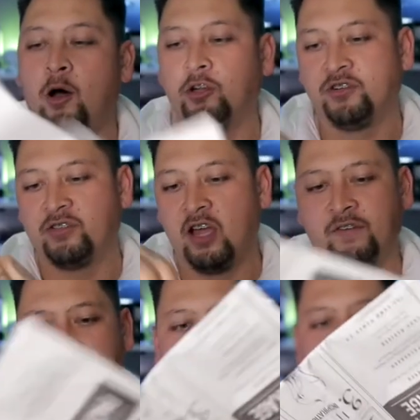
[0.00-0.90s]
all your
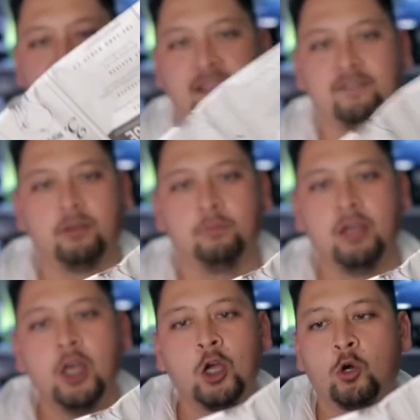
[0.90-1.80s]
stuff and it actually has
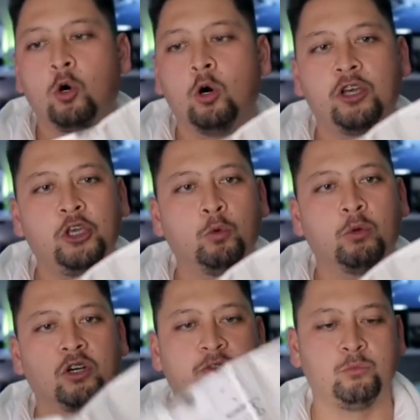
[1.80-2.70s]
some cool
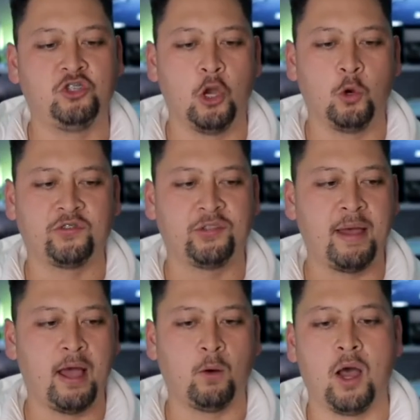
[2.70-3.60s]
humor, some jokes
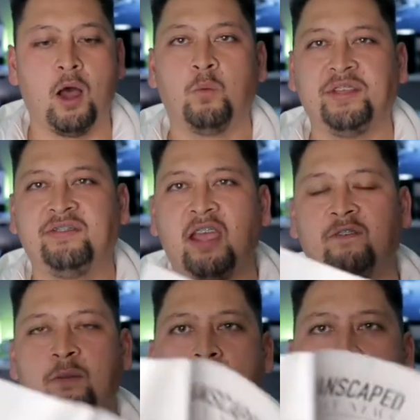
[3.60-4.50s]
about uh, we
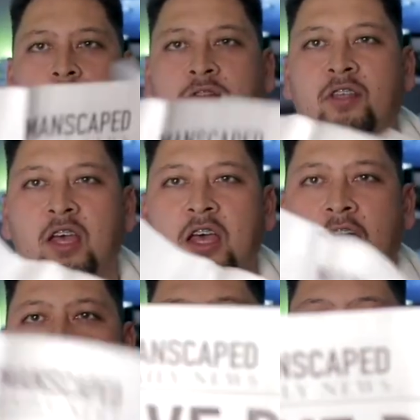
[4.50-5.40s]
save the balls
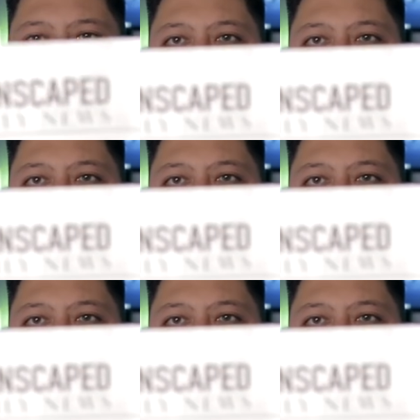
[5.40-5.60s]
and all that